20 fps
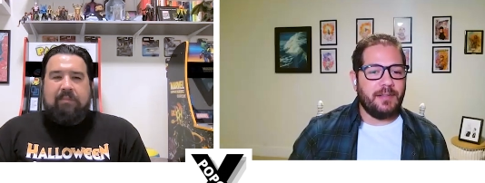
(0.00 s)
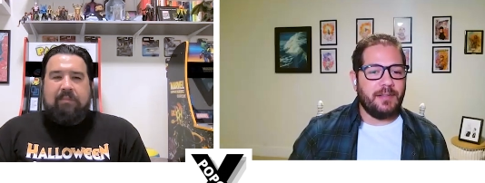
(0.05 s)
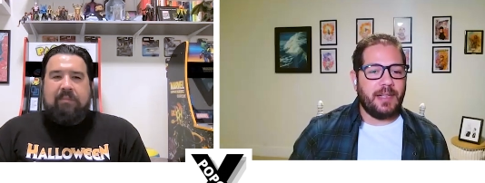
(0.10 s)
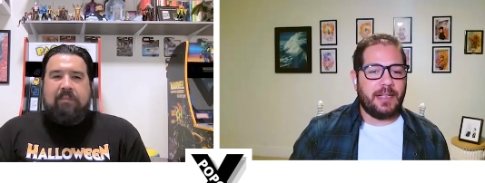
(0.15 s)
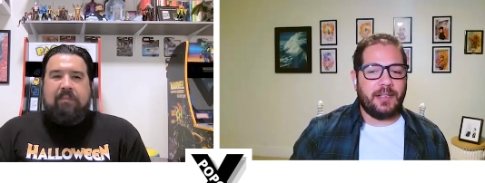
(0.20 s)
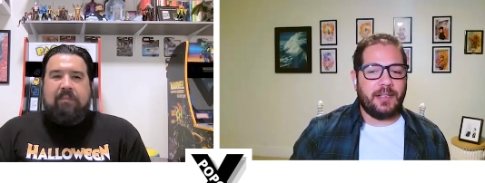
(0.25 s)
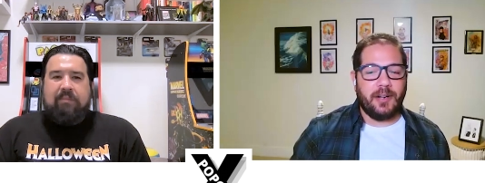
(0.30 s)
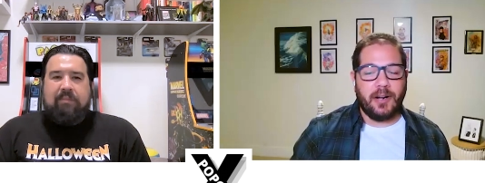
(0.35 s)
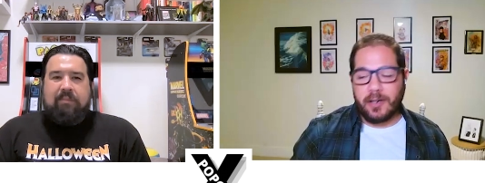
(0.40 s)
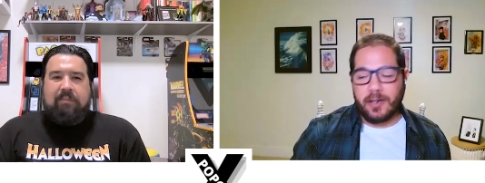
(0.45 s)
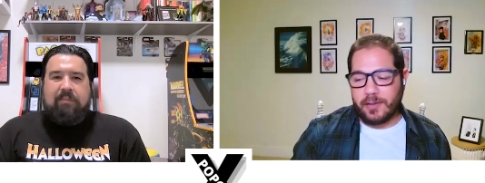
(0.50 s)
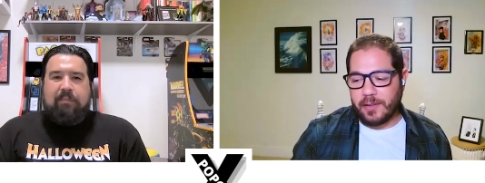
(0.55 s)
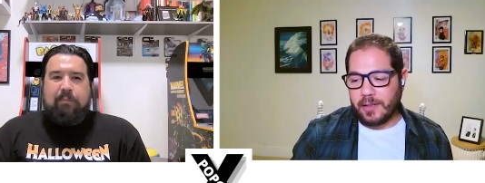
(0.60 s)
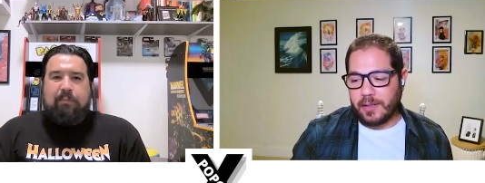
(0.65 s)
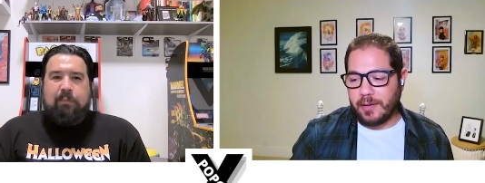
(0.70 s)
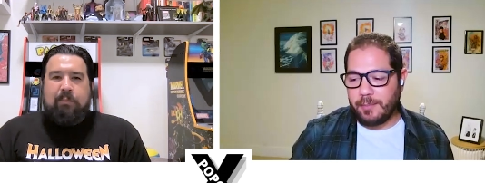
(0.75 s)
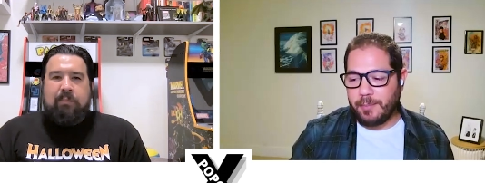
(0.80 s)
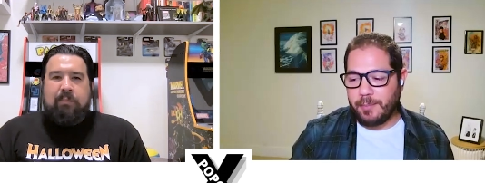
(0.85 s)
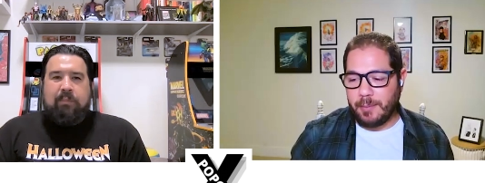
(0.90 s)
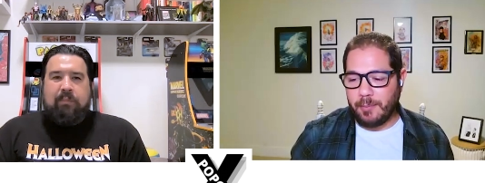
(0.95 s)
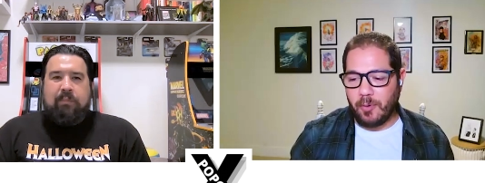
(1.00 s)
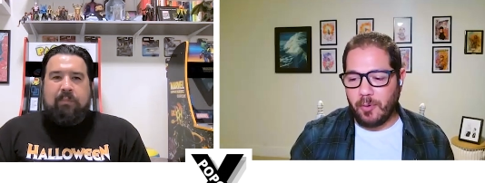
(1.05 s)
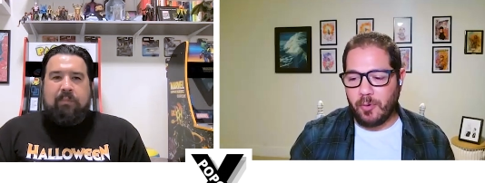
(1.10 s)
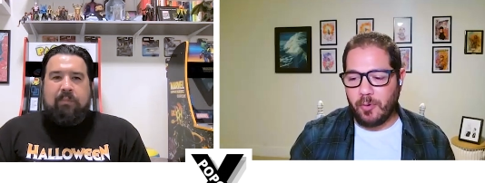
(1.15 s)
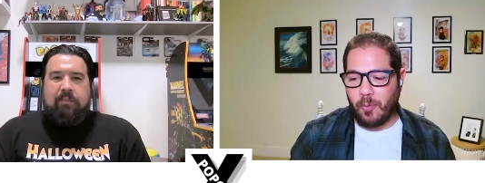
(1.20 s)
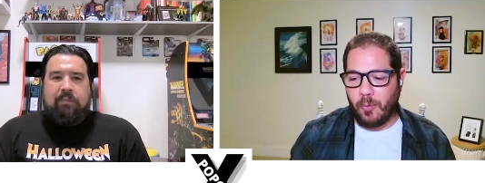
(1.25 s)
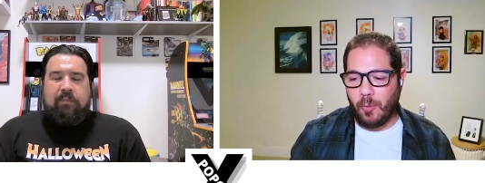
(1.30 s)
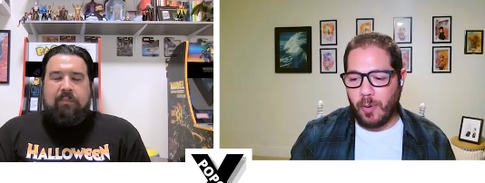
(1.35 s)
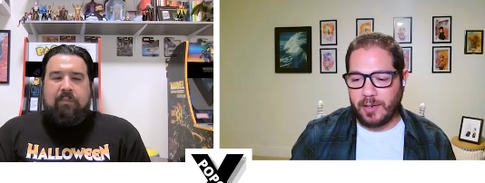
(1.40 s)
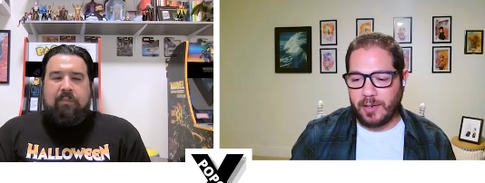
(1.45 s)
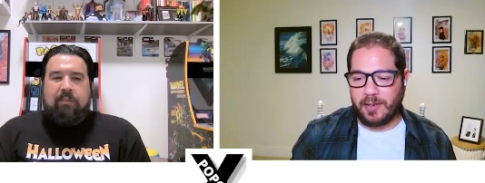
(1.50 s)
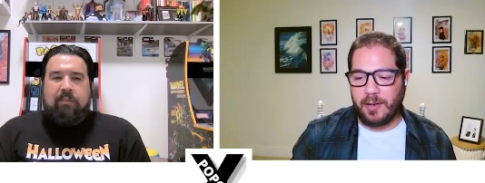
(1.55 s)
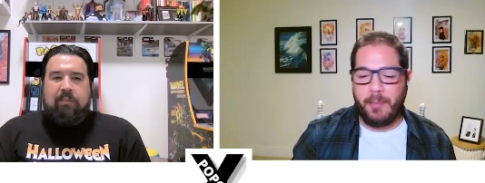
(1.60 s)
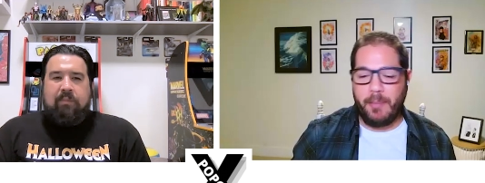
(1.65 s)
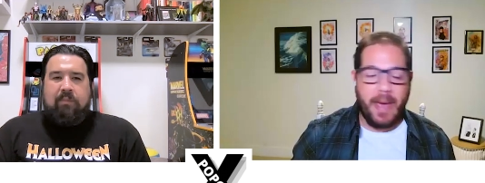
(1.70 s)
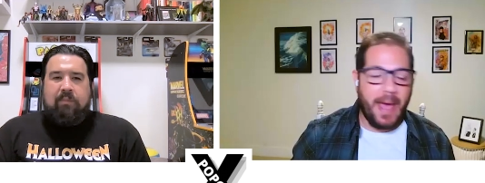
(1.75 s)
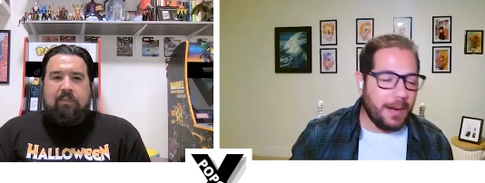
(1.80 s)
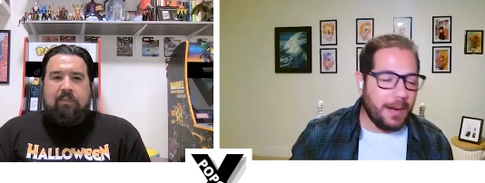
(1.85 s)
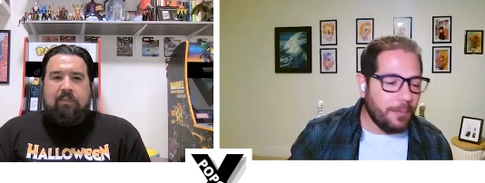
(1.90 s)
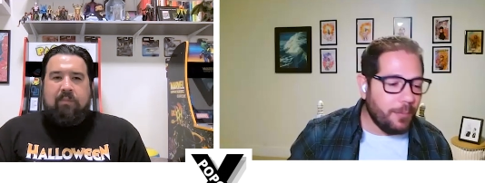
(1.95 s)
Speaker 1: like there are the people who want to
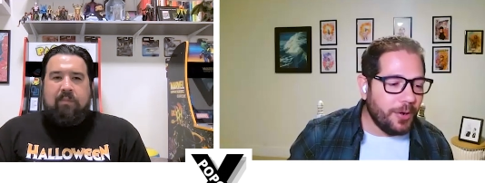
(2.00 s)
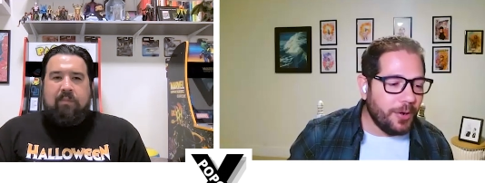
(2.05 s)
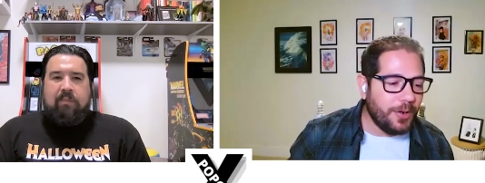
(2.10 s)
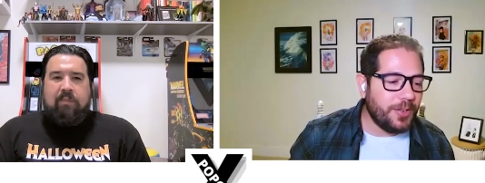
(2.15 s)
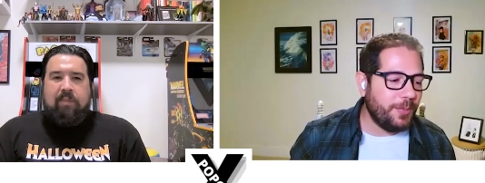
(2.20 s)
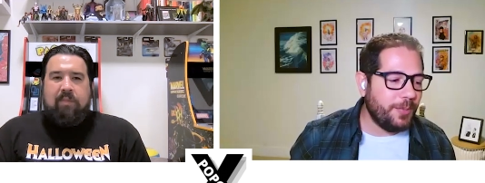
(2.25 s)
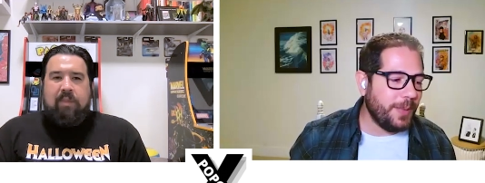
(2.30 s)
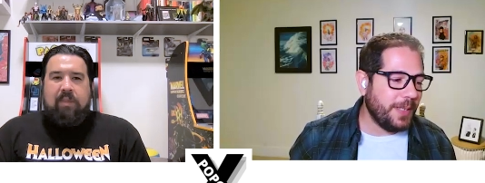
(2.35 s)
ban books